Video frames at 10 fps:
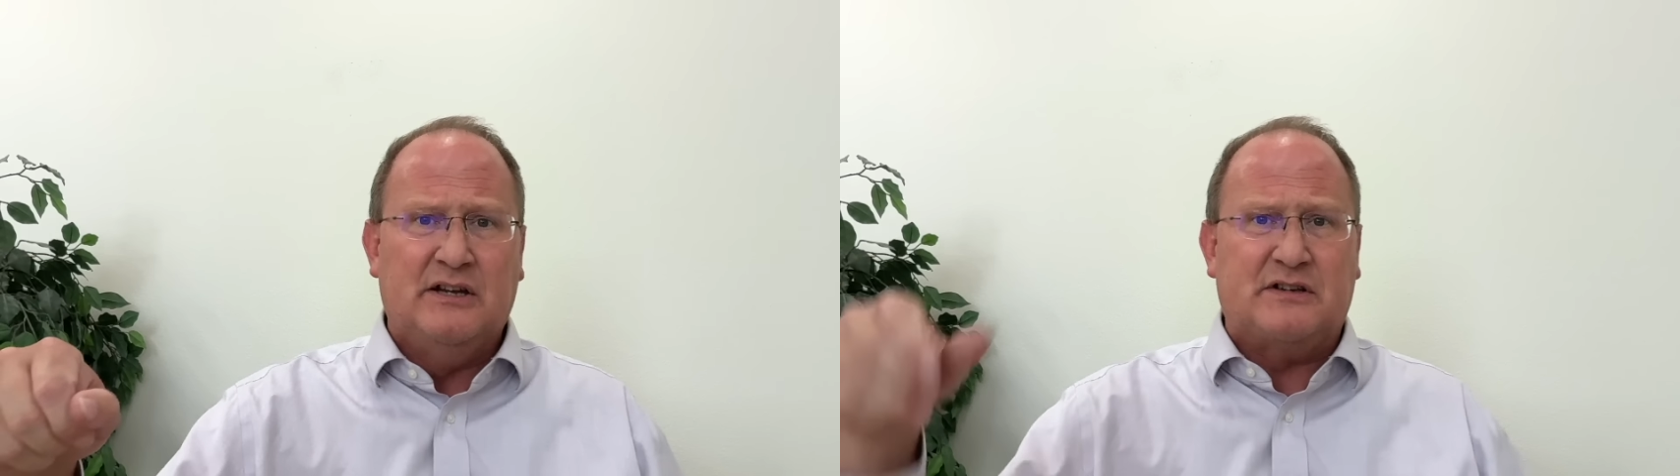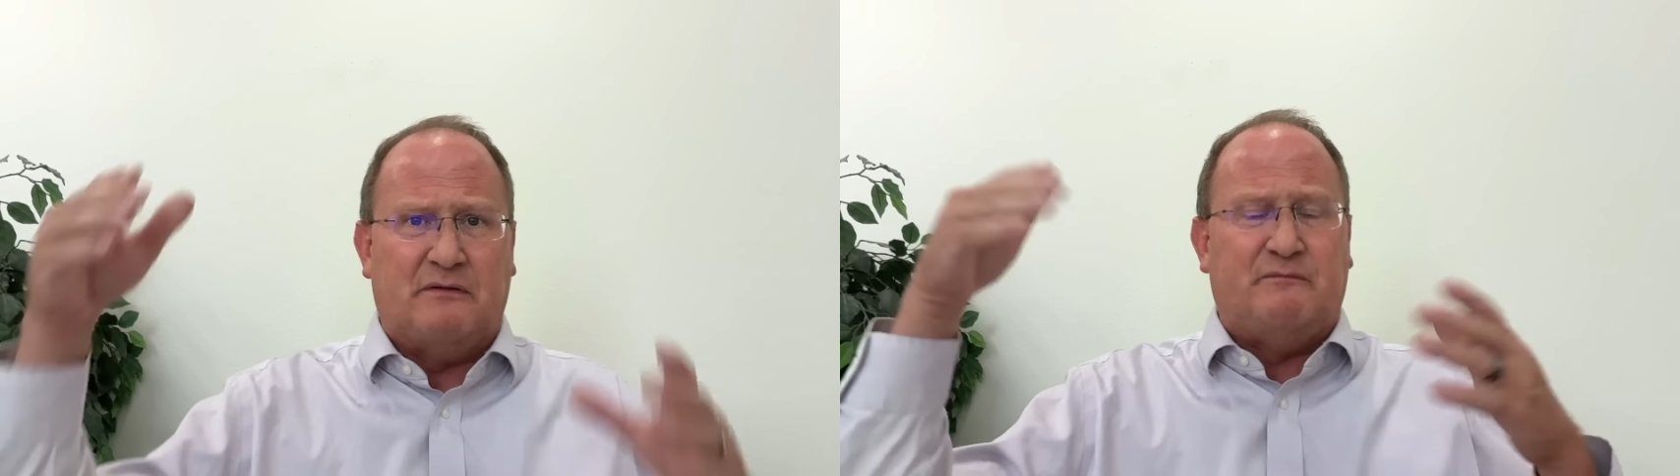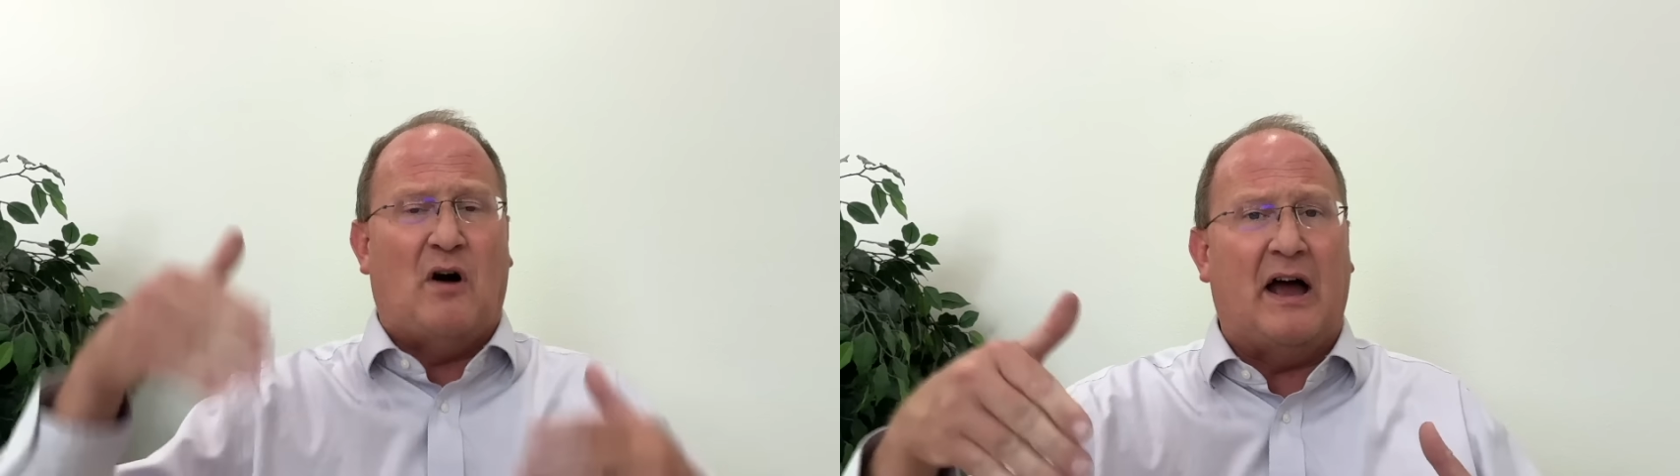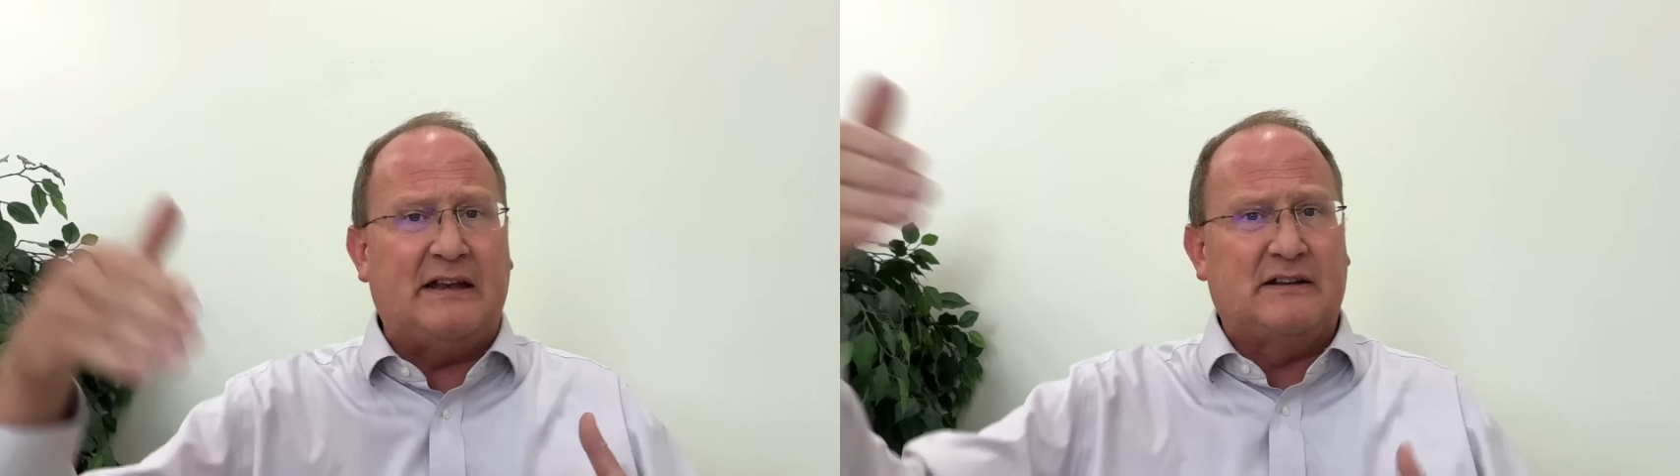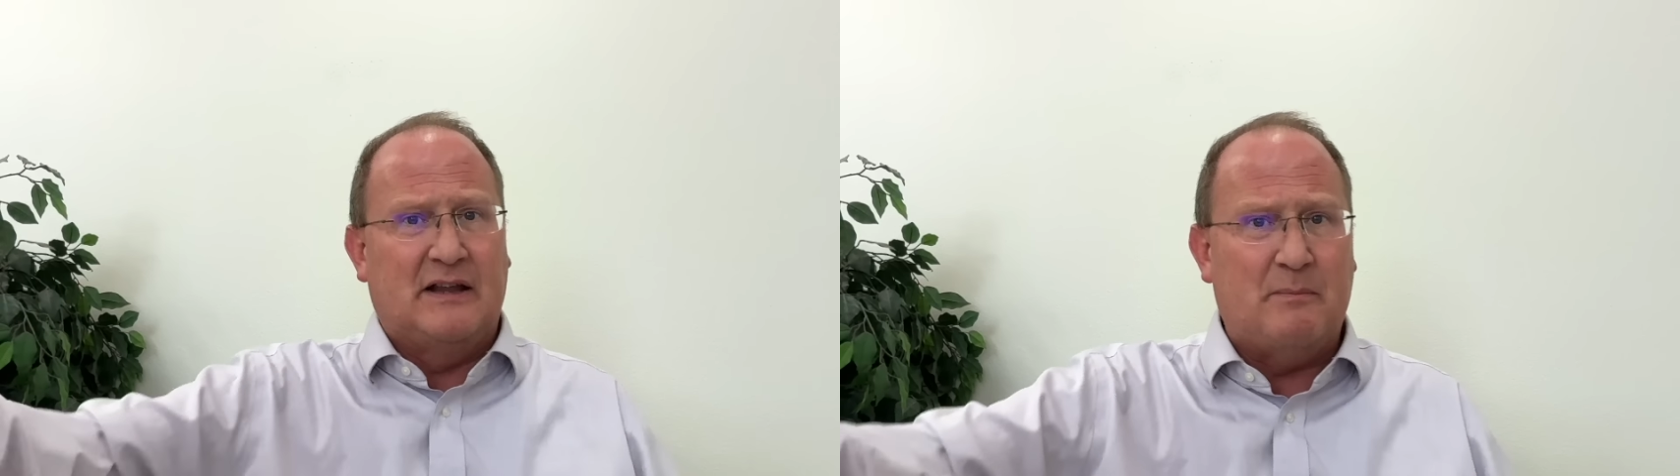to
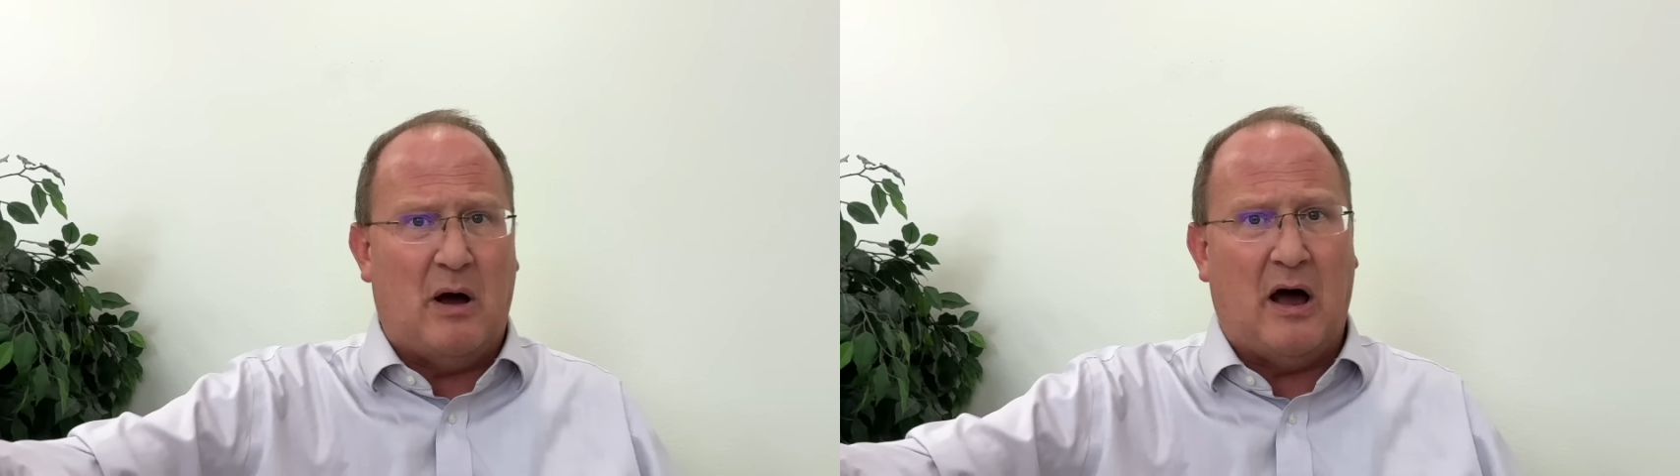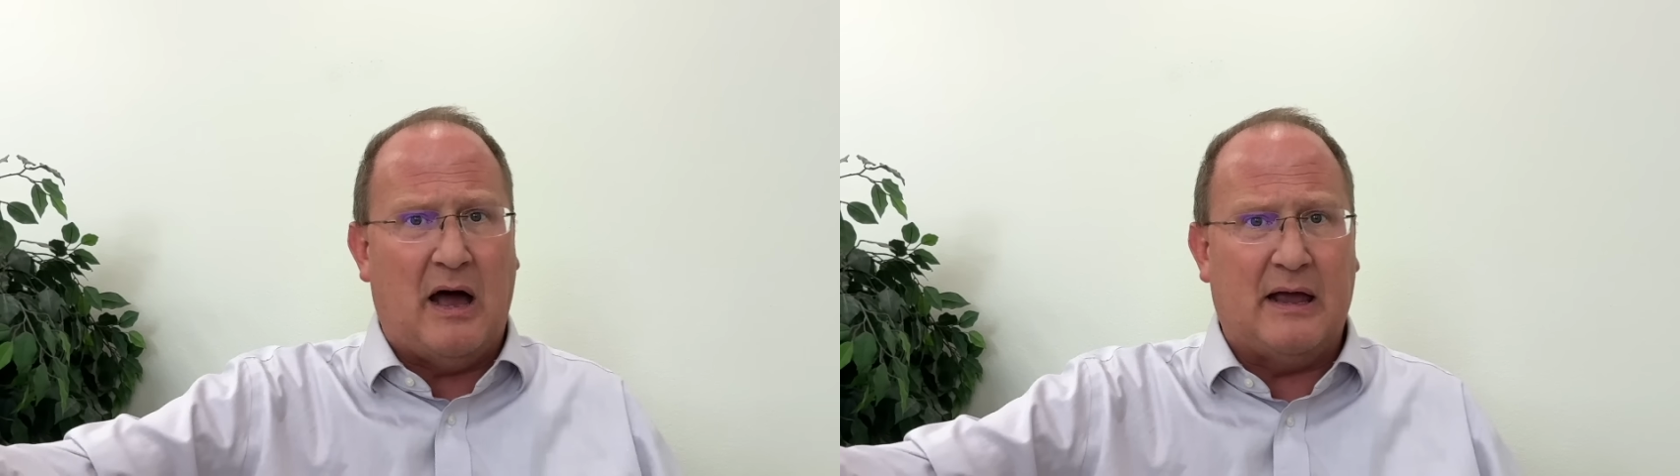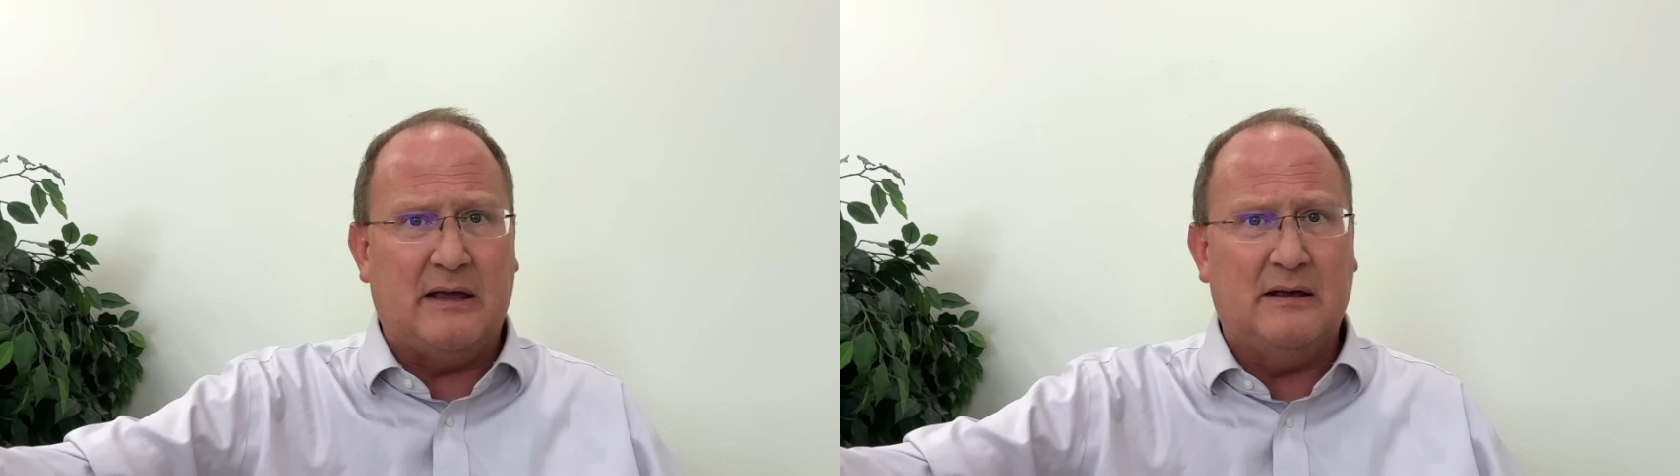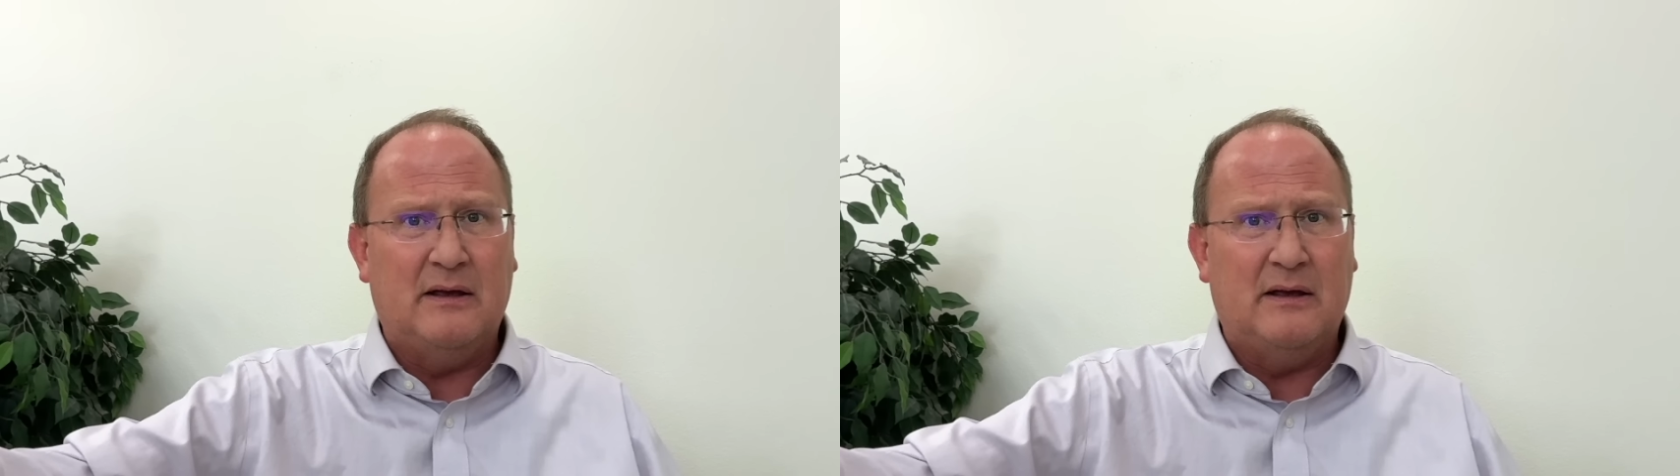find Limhi?